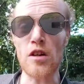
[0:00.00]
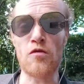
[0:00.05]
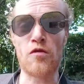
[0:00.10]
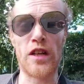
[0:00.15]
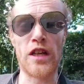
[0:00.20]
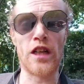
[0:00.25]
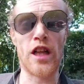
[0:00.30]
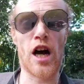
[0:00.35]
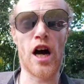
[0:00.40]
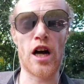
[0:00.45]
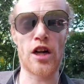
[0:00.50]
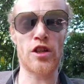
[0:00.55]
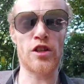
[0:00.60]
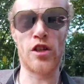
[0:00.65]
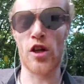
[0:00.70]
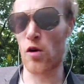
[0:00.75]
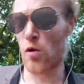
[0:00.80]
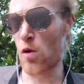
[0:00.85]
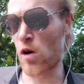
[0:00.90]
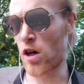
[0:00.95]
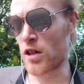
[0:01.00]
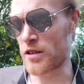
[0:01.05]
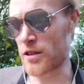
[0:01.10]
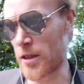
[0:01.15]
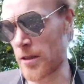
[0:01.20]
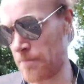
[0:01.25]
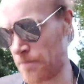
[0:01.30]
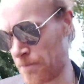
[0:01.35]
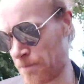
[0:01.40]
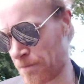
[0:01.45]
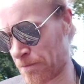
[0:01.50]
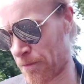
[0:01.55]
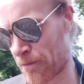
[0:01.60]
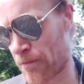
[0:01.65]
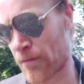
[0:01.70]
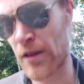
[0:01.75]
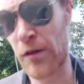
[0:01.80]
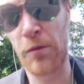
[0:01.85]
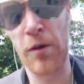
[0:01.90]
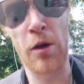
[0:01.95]
Real harsh, no water.
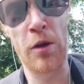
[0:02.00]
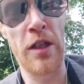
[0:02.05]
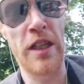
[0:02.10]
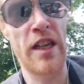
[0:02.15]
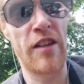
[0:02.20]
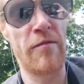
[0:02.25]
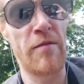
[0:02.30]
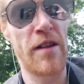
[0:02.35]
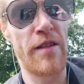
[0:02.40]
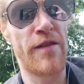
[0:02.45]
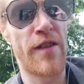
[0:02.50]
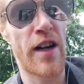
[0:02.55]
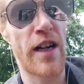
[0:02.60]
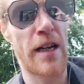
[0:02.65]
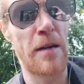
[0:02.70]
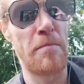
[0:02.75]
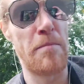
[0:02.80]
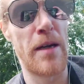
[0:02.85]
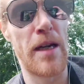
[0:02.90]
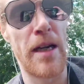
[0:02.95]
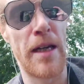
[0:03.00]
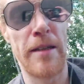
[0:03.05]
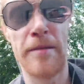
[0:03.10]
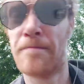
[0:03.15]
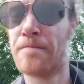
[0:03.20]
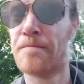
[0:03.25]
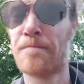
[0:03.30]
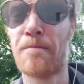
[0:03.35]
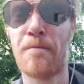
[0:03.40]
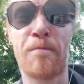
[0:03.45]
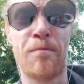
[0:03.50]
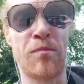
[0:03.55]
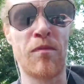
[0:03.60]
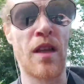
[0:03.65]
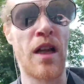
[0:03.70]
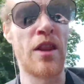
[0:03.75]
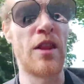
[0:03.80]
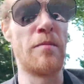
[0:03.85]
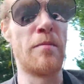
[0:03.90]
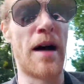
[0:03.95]
They would only give me a fucking beer.
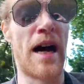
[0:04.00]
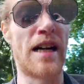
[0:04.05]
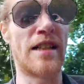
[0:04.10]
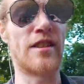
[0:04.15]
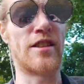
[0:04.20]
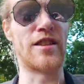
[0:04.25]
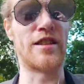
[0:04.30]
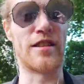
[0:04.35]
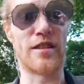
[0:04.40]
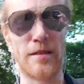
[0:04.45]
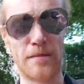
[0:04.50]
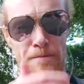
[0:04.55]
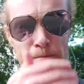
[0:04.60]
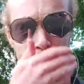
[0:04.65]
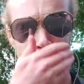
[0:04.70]
The bastards.